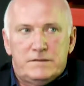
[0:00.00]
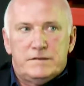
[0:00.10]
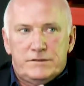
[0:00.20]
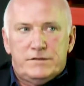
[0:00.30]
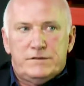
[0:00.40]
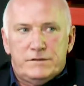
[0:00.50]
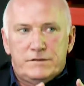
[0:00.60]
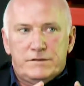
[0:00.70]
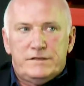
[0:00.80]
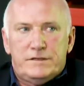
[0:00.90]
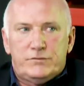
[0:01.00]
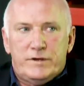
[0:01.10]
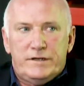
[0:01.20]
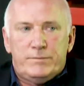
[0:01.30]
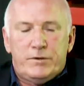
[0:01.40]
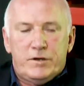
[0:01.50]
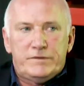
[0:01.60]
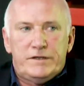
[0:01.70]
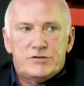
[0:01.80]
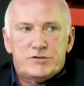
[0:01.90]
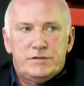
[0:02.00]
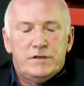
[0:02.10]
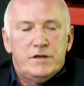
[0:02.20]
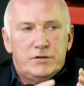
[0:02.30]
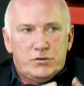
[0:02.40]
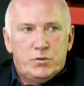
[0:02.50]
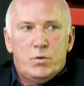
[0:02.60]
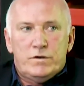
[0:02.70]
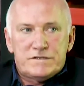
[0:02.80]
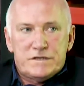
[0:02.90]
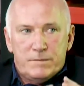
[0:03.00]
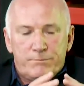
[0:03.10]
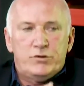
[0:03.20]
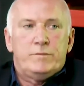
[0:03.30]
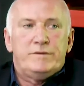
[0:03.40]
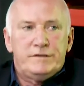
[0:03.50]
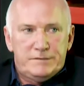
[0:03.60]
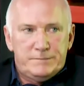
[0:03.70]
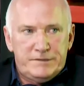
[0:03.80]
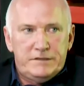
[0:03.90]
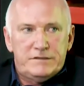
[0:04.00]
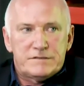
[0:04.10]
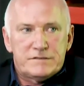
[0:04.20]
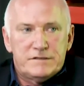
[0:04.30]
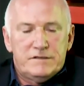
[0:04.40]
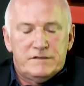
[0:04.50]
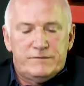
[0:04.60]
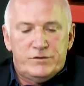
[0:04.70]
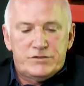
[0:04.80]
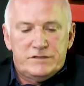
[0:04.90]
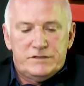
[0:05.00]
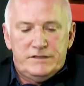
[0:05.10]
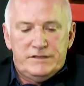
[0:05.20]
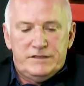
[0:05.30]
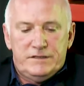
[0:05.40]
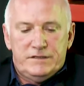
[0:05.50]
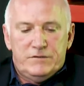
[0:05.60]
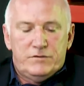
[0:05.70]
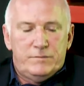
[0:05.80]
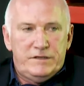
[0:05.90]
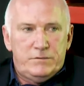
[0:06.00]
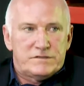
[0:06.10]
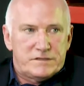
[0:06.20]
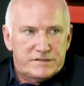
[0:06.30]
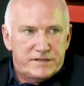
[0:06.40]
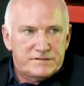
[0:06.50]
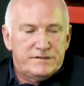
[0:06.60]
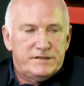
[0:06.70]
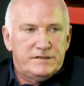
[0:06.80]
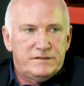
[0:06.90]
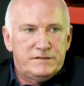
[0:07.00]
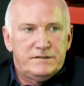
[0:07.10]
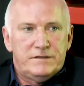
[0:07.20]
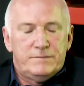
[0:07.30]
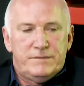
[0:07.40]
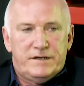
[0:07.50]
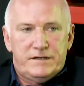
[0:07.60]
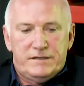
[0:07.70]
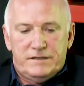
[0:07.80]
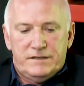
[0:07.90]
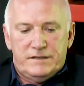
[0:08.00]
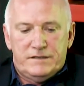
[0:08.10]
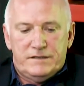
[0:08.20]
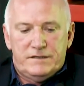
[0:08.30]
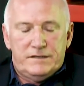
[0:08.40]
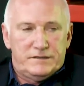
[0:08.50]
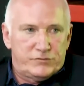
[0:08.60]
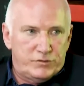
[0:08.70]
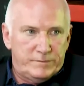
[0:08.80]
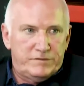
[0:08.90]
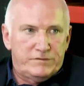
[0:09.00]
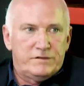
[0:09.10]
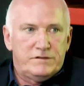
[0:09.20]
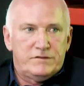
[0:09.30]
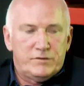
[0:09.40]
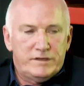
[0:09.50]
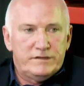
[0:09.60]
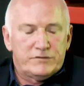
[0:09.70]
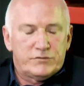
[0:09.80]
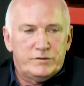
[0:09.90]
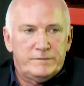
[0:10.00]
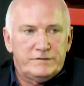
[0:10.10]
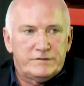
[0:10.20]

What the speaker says: the Israeli population towards a permanent peace. Unfortunately, Rabin was assassinated by an extremist, an Israeli extremist.